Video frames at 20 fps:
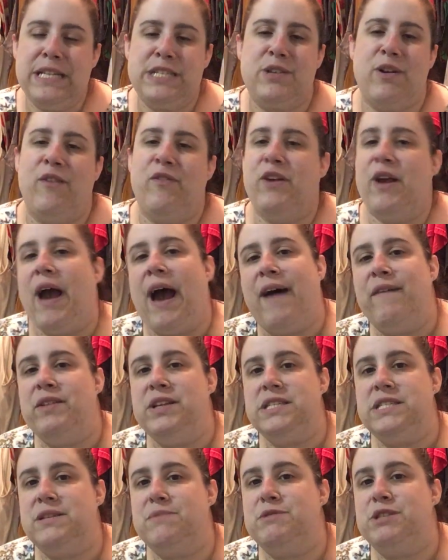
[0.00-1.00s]
So if you
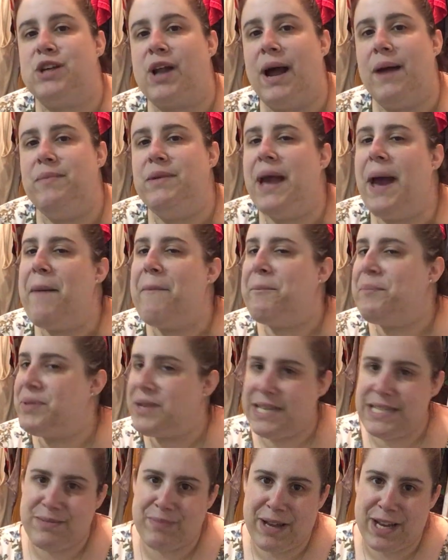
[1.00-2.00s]
haven't subscribed yet,
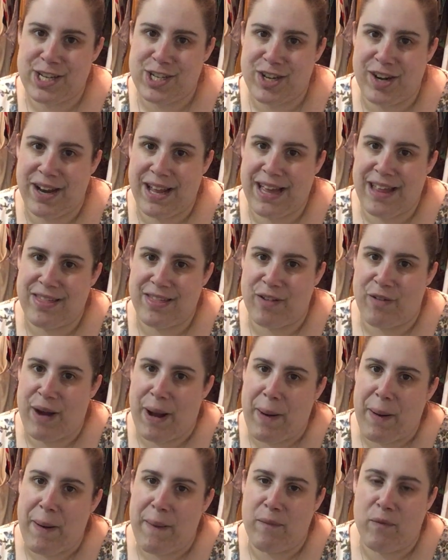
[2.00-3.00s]
please make sure to hit
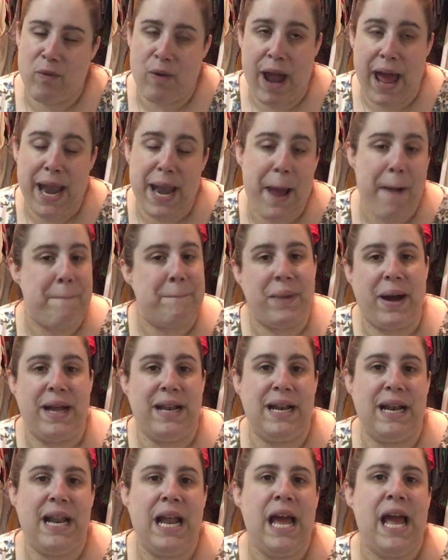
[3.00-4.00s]
the red
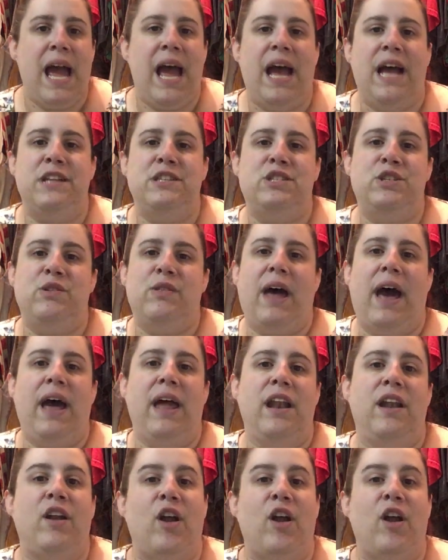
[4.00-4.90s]
button and do that.